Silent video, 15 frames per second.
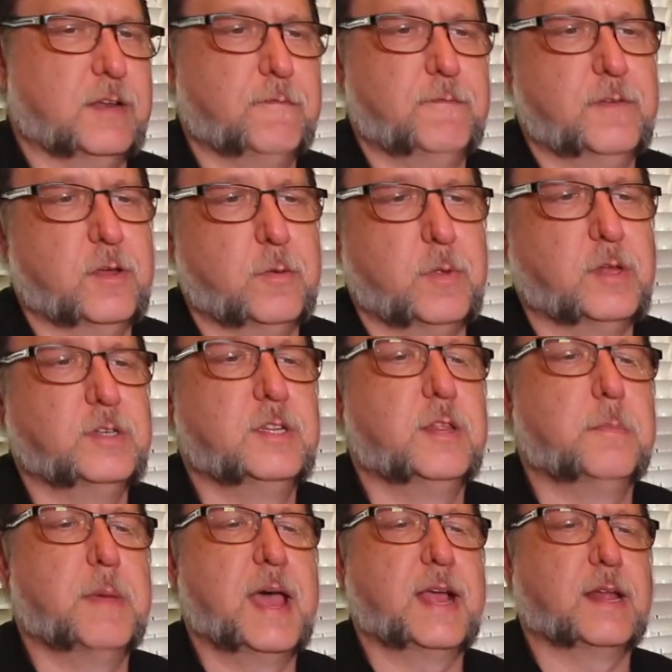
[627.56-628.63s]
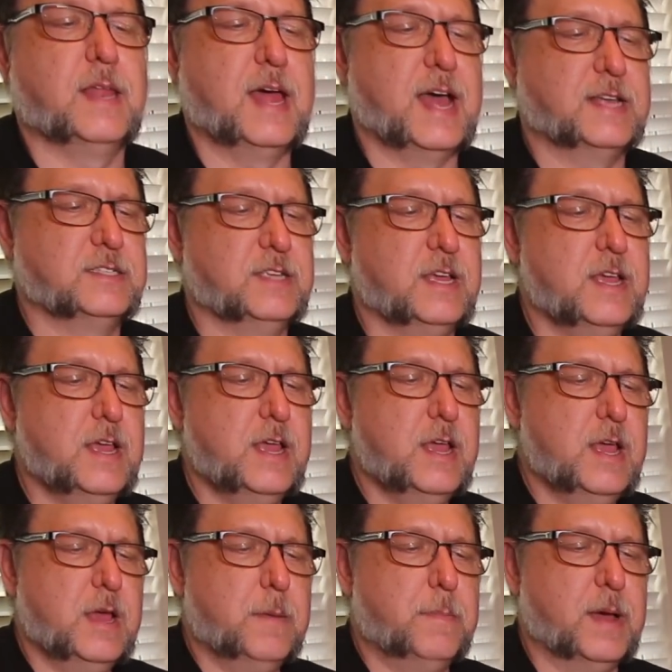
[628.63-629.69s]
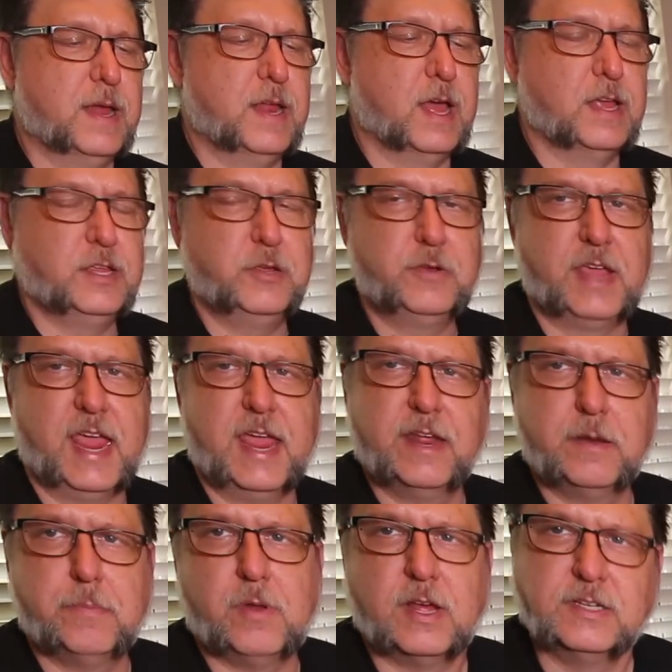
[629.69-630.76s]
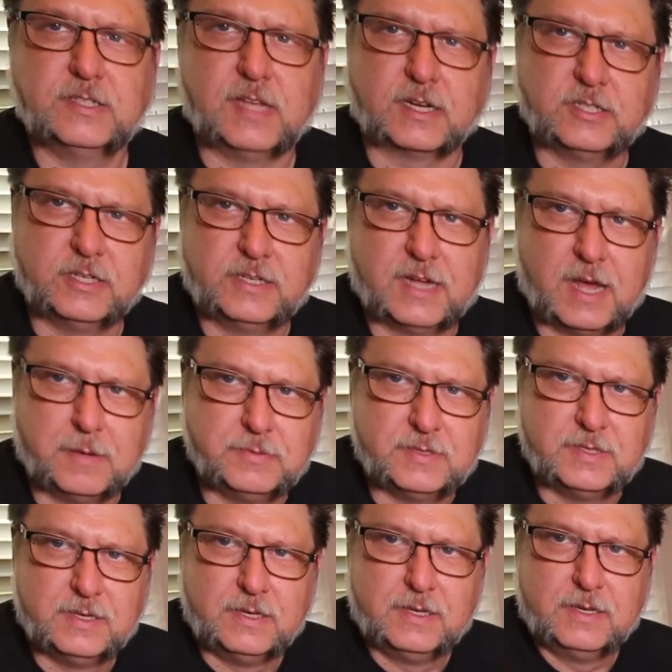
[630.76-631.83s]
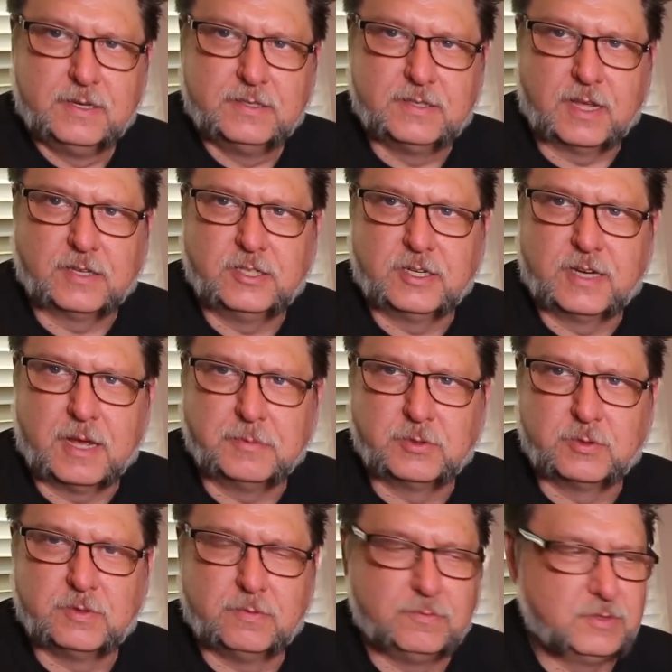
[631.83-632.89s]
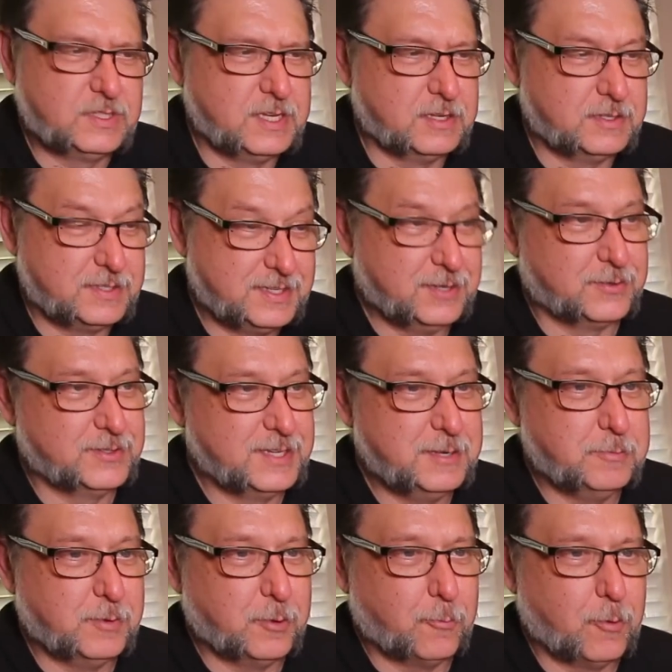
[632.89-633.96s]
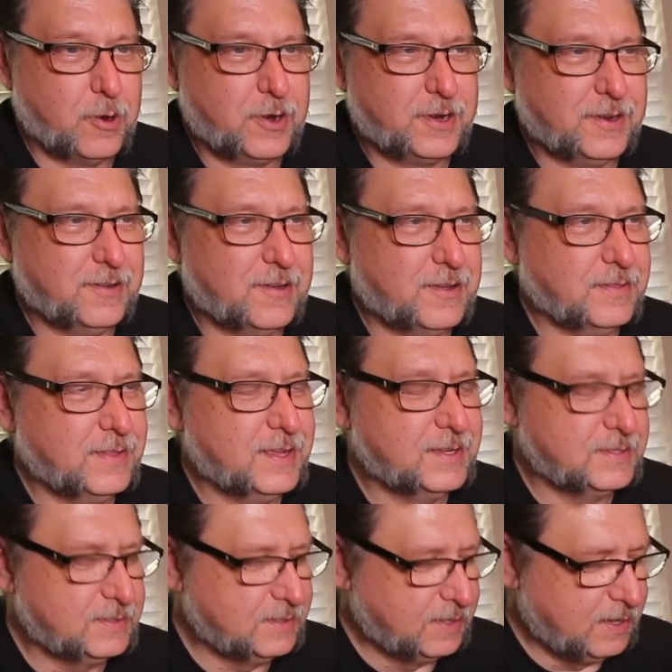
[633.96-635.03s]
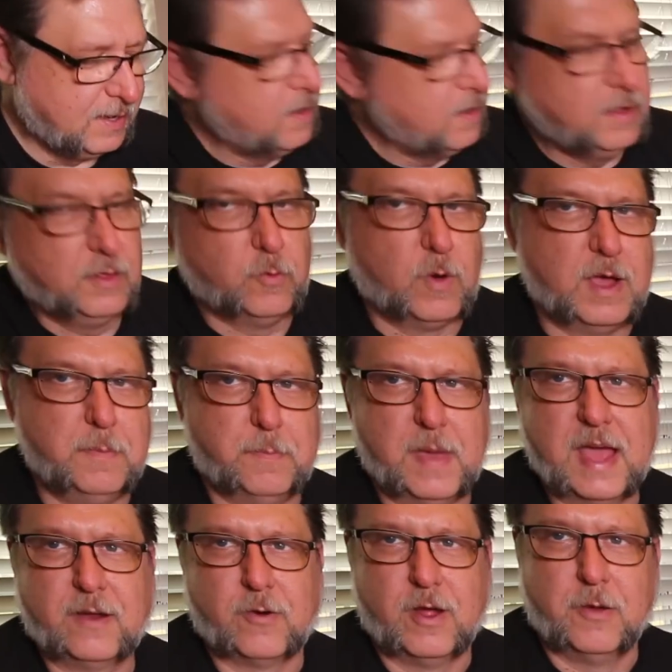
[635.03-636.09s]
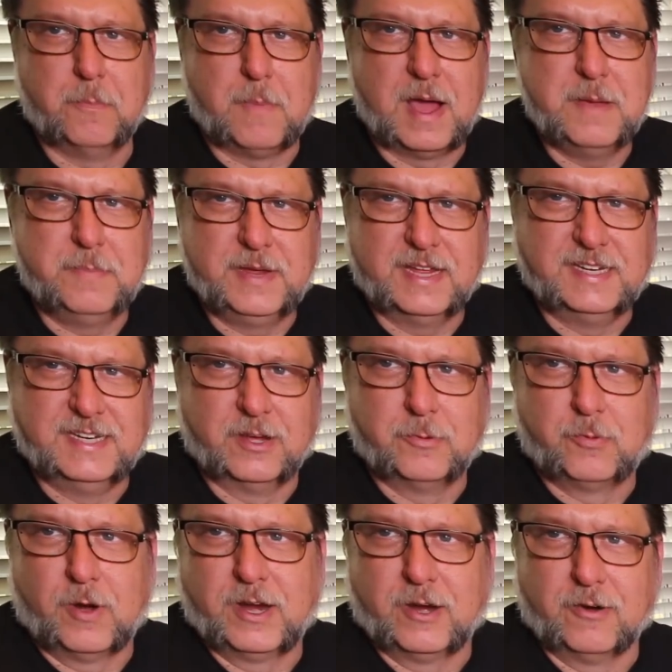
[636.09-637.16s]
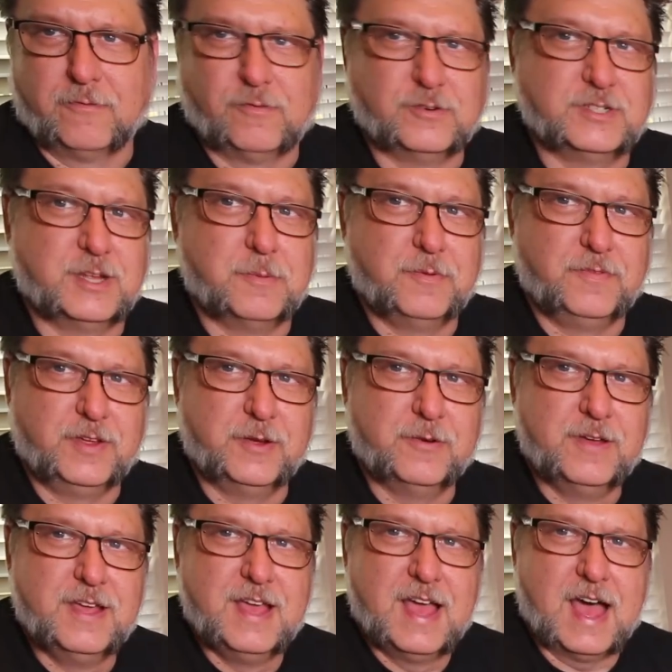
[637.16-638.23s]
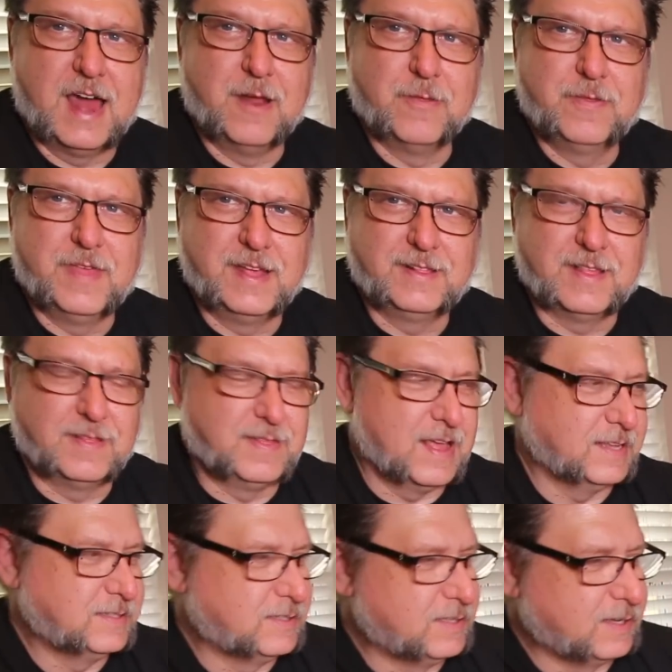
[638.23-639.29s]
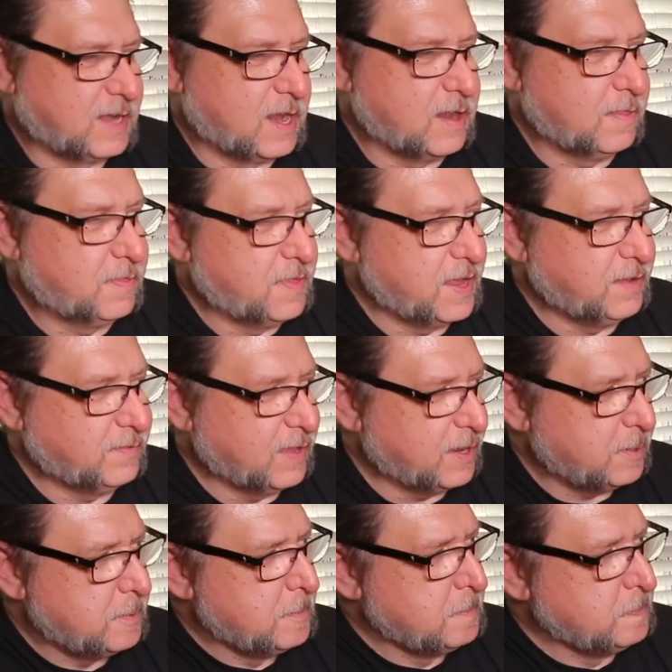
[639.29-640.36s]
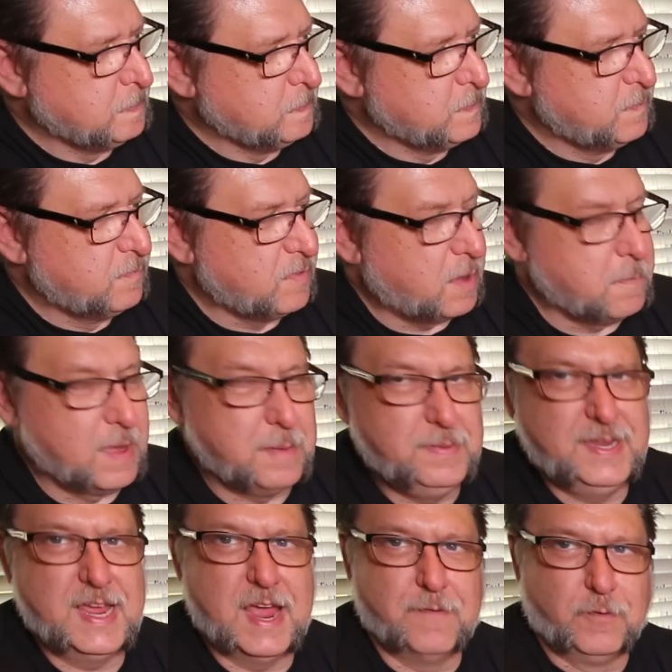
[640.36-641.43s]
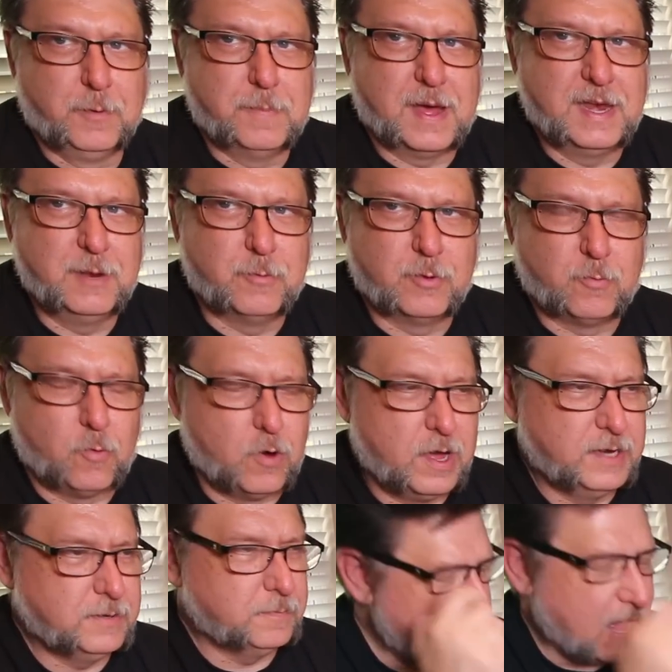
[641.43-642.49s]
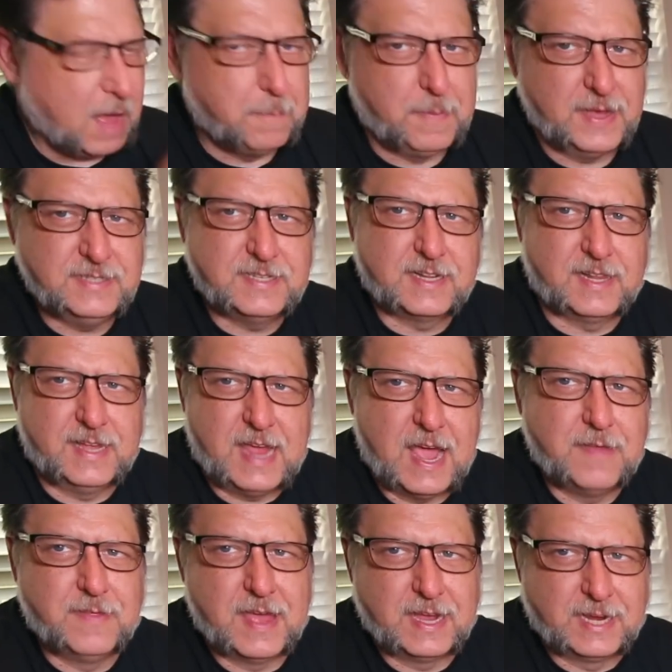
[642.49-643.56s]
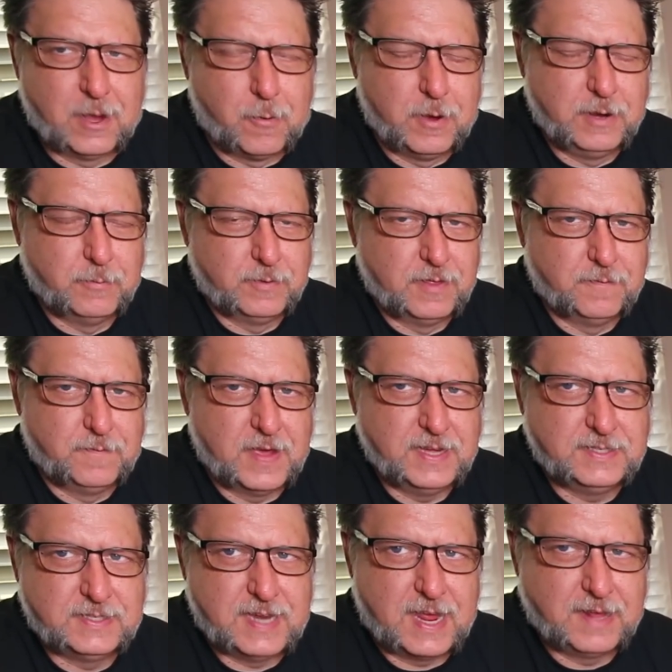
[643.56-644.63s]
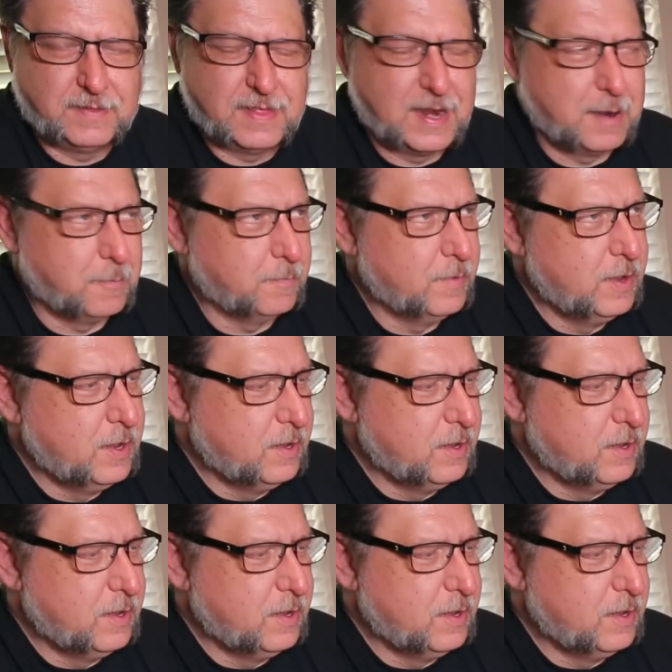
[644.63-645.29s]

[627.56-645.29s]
a film onto the back glass. But you can apply suction cups. Suction cups still seem to work on this. The white background might be a deal breaker for some of you. I don't think that that's the kind of thing that maybe everybody will want. I basically had that going with the face tank that I'm